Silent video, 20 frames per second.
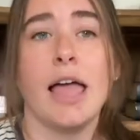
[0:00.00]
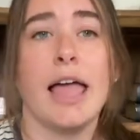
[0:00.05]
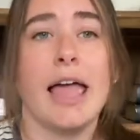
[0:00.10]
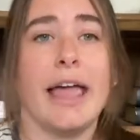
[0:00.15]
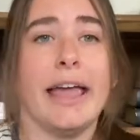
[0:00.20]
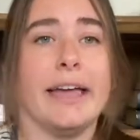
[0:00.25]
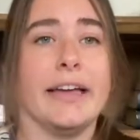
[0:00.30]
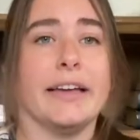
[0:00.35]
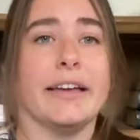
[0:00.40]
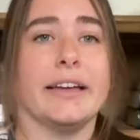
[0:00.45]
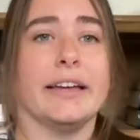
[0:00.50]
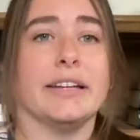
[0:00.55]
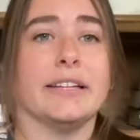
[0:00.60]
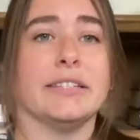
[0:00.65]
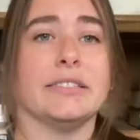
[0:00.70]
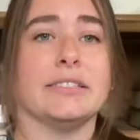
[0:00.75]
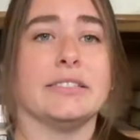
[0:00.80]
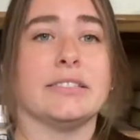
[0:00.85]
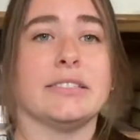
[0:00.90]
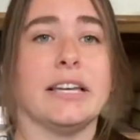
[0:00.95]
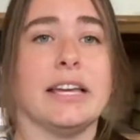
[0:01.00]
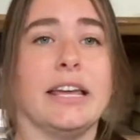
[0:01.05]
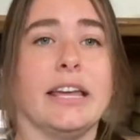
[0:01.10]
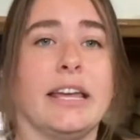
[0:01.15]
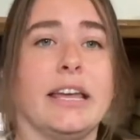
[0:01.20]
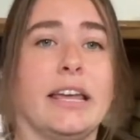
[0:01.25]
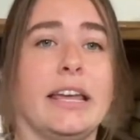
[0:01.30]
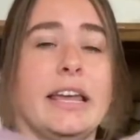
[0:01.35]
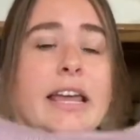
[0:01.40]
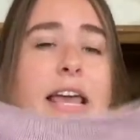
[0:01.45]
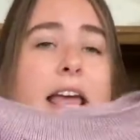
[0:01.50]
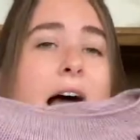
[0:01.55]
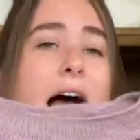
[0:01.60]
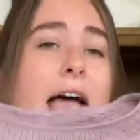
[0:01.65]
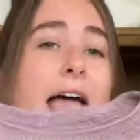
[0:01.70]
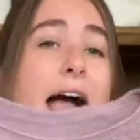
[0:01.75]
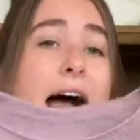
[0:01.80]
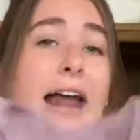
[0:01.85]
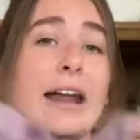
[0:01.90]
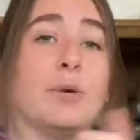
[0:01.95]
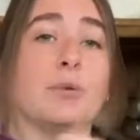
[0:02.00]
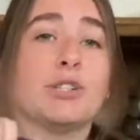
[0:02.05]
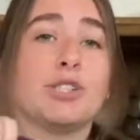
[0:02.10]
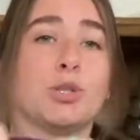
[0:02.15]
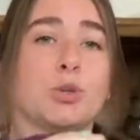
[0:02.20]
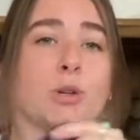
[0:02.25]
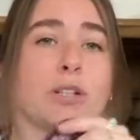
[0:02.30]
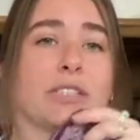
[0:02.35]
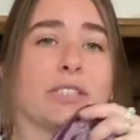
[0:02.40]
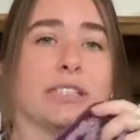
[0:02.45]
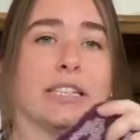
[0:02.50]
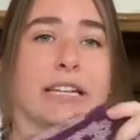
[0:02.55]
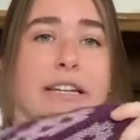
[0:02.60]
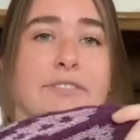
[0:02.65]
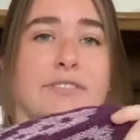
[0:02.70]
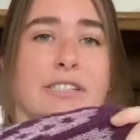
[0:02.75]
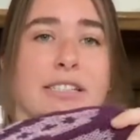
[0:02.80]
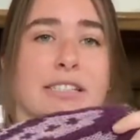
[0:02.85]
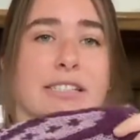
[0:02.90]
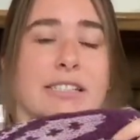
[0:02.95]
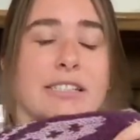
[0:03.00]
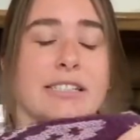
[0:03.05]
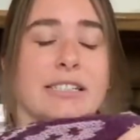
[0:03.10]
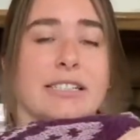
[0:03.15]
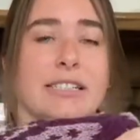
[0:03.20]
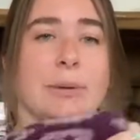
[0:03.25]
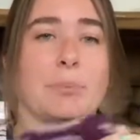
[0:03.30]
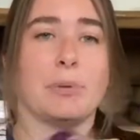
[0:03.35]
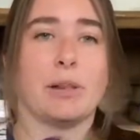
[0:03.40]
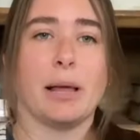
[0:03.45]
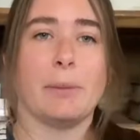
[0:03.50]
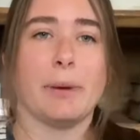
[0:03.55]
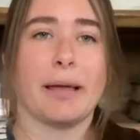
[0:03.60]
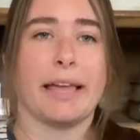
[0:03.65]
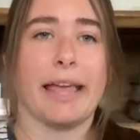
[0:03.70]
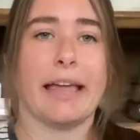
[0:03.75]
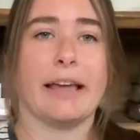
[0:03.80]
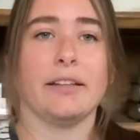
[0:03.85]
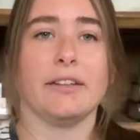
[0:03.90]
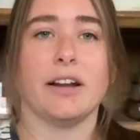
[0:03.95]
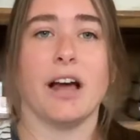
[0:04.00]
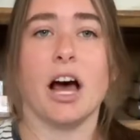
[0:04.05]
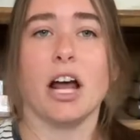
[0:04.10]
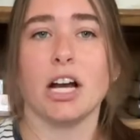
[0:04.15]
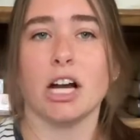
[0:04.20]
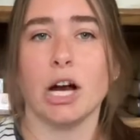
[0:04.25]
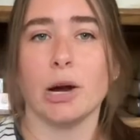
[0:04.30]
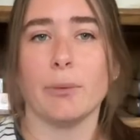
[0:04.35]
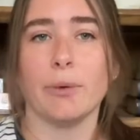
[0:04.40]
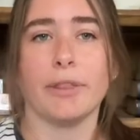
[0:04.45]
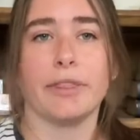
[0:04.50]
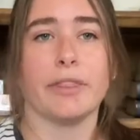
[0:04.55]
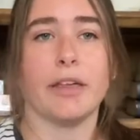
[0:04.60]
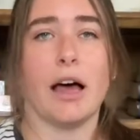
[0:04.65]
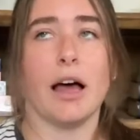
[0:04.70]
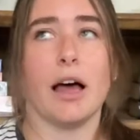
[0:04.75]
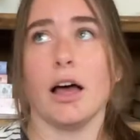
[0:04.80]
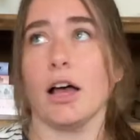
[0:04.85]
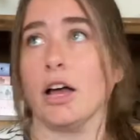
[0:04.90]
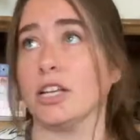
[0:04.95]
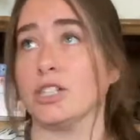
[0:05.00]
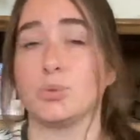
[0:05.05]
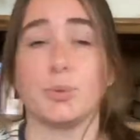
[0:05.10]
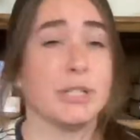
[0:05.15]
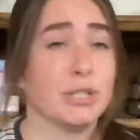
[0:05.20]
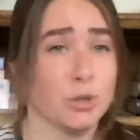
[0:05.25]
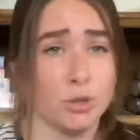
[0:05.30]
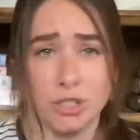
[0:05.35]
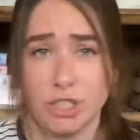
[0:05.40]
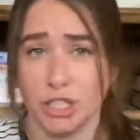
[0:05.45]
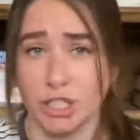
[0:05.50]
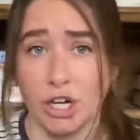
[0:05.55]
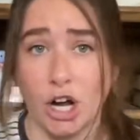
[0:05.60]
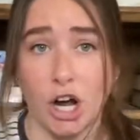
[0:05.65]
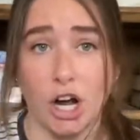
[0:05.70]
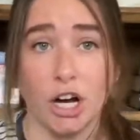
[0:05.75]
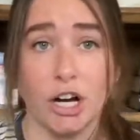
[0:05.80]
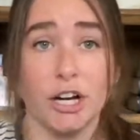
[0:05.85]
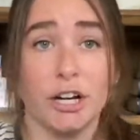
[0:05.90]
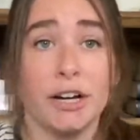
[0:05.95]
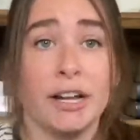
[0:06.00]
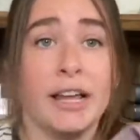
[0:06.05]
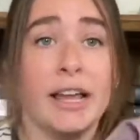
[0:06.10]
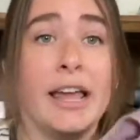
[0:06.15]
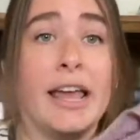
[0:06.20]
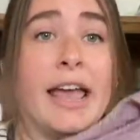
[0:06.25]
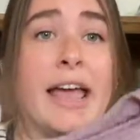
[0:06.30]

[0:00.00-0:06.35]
And I had it with short sleeves. This is the Cipolla by Caitlin Hunter with Sweet Georgia yarn.